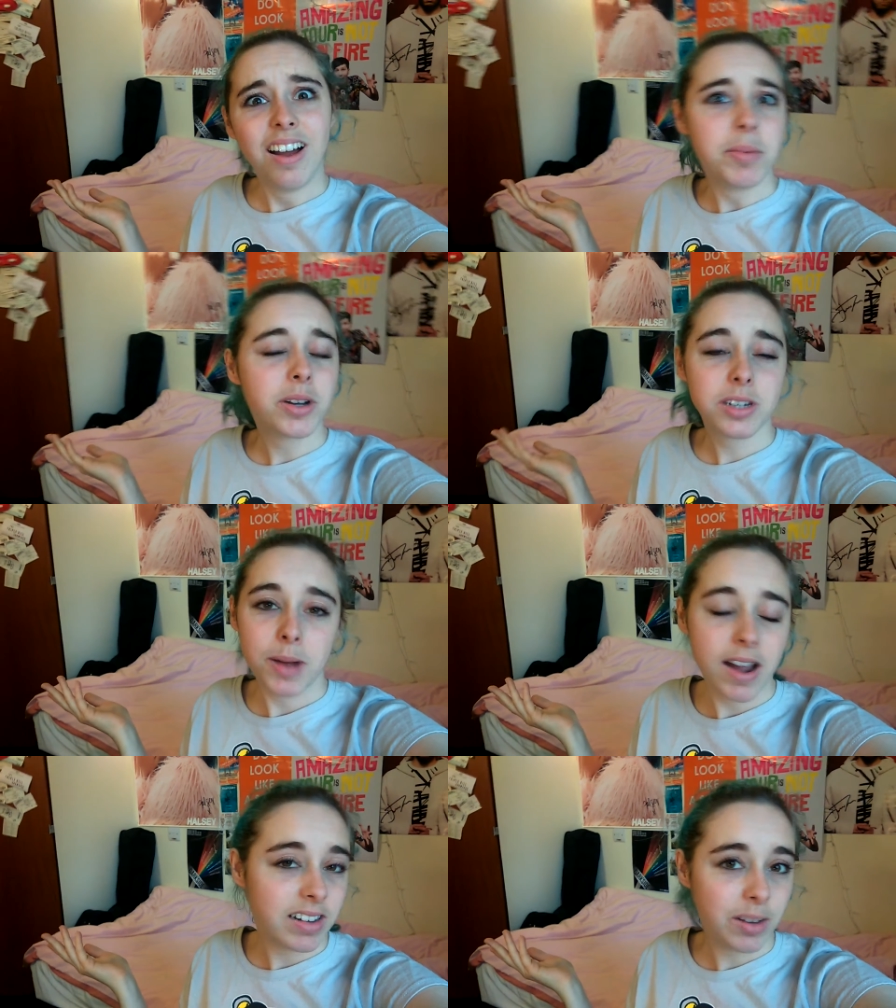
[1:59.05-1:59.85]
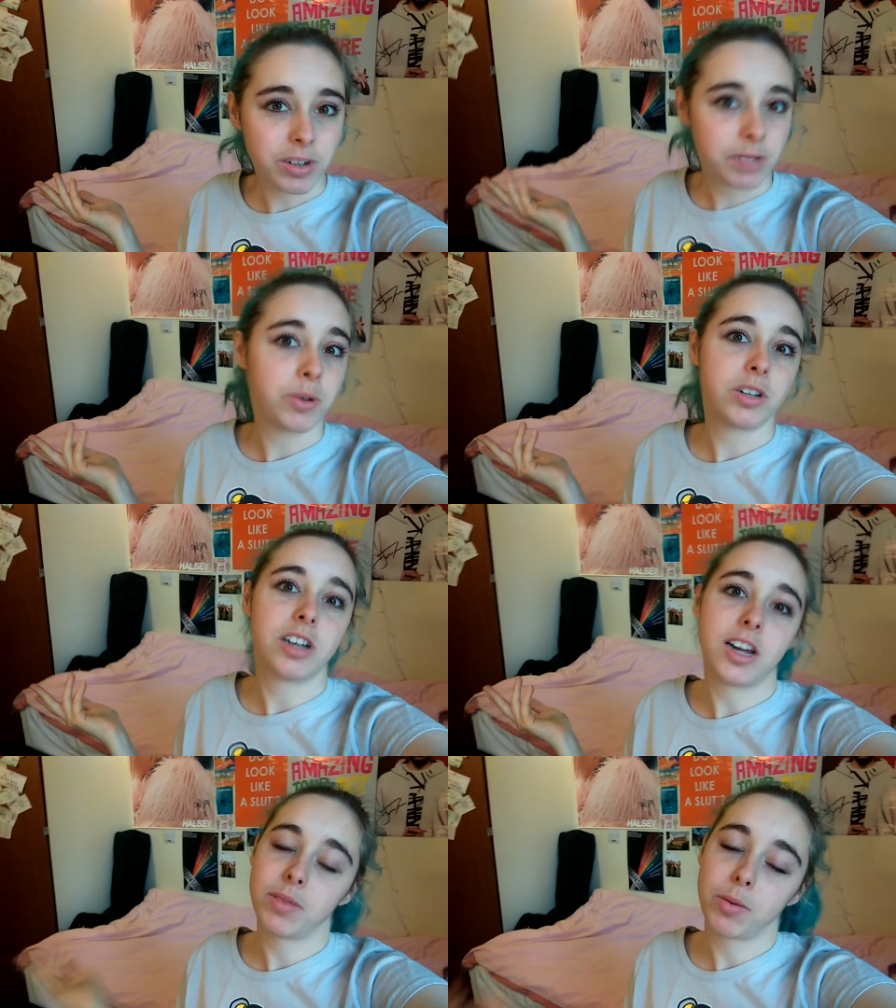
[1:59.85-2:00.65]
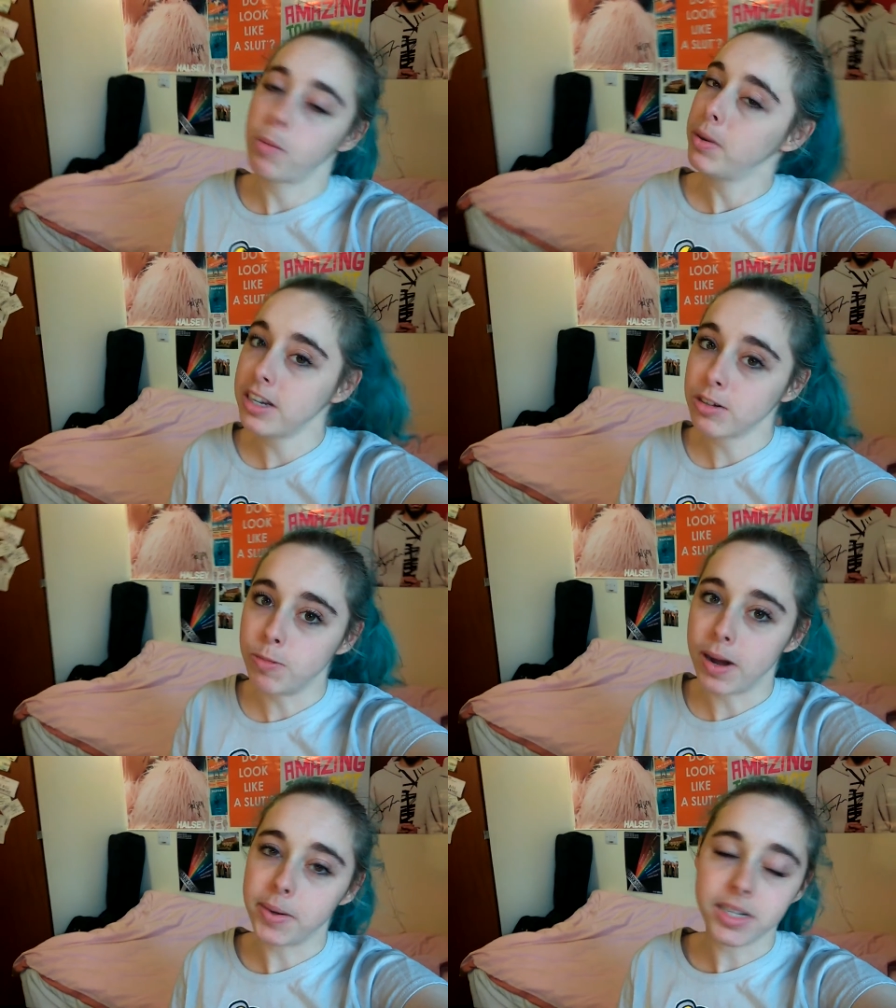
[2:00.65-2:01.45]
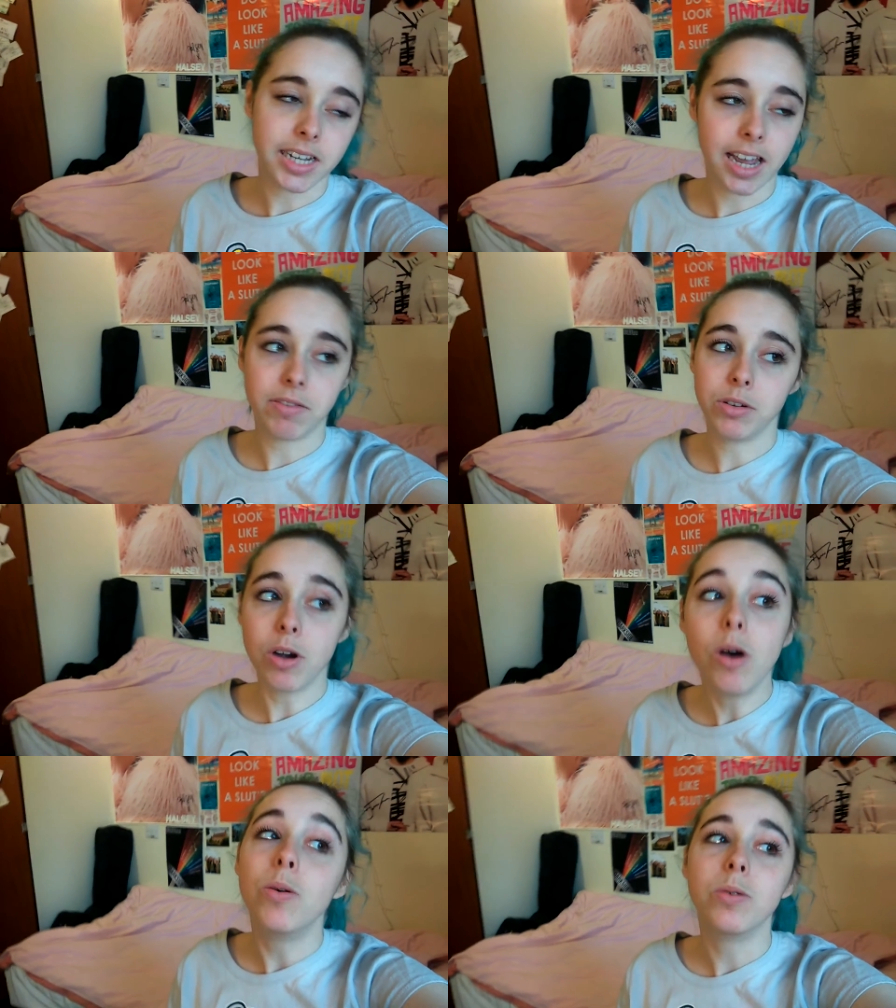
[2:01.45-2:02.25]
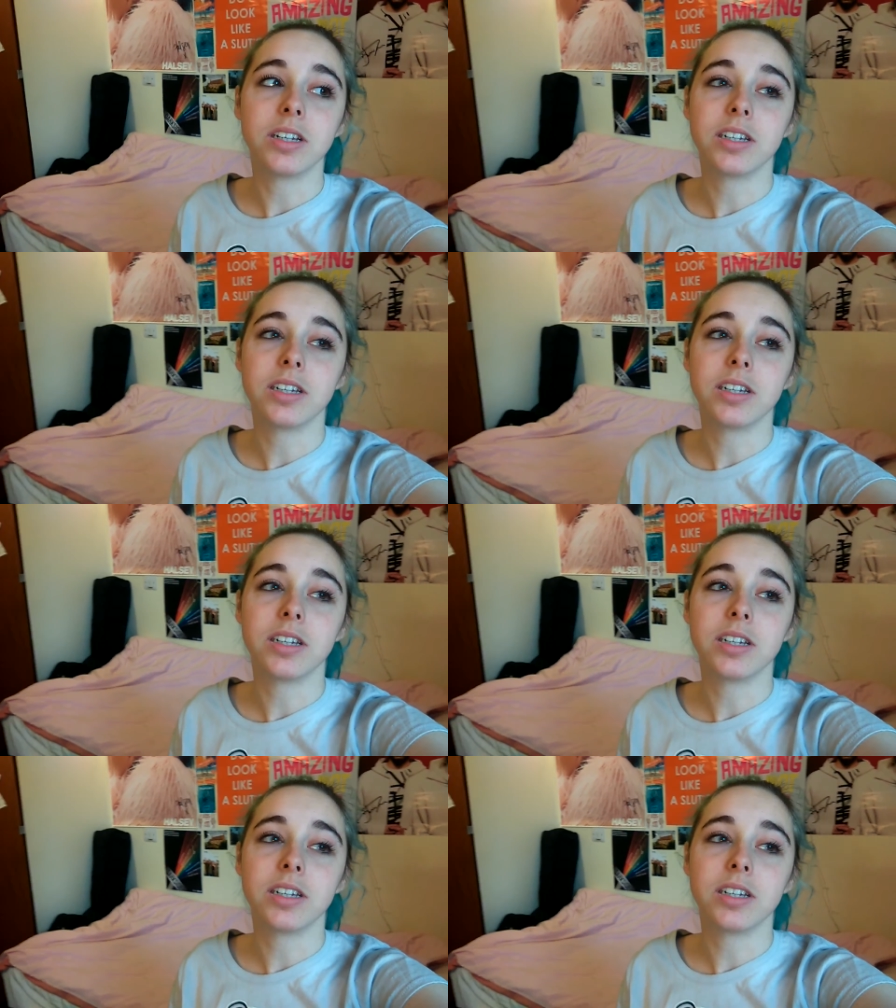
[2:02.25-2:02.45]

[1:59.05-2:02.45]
Because apparently once upon a time there were political powers that gave you gold